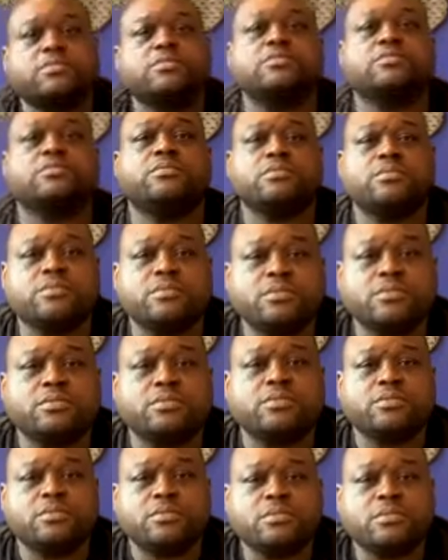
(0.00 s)

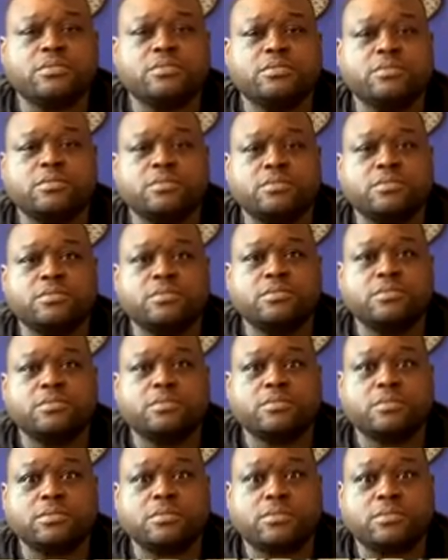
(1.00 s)

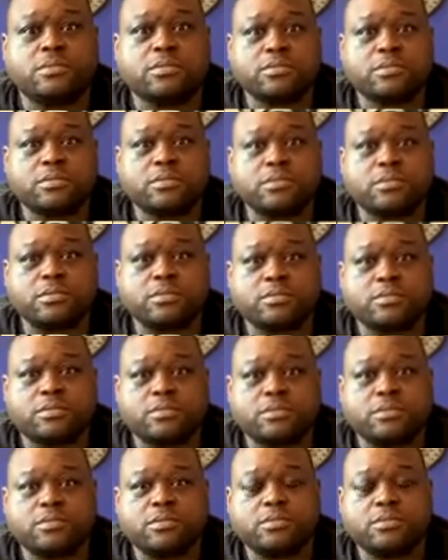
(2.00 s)

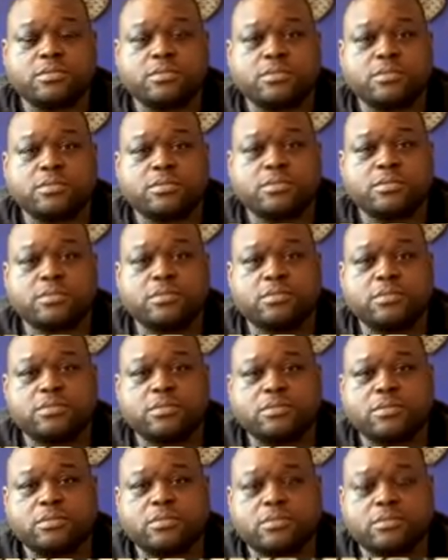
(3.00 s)

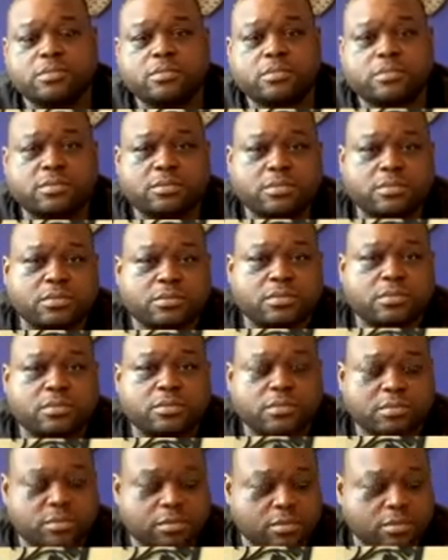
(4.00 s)

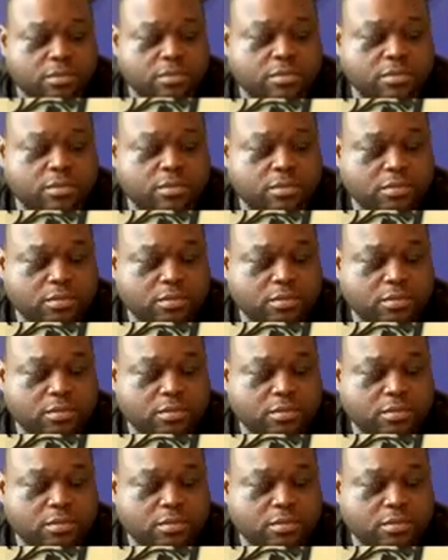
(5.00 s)
(not speaking)